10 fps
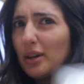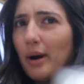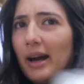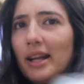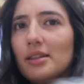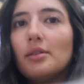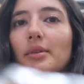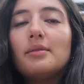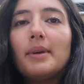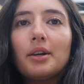bit quiet, it's
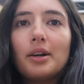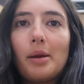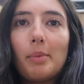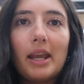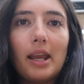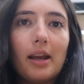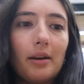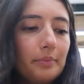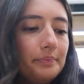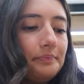always a bit creepy
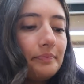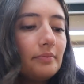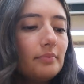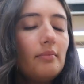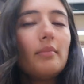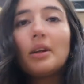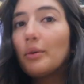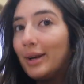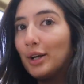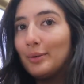here
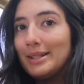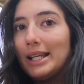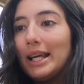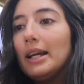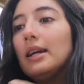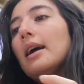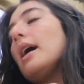when no one's here.